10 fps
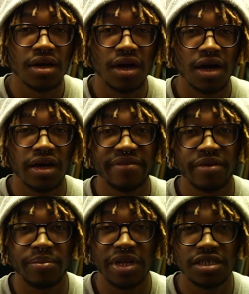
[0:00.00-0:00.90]
If
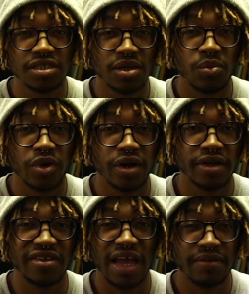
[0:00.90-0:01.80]
you're beached somewhere
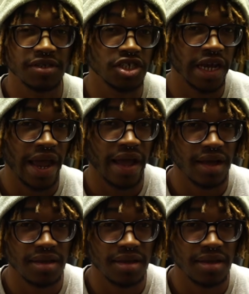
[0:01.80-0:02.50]
and you have a jack,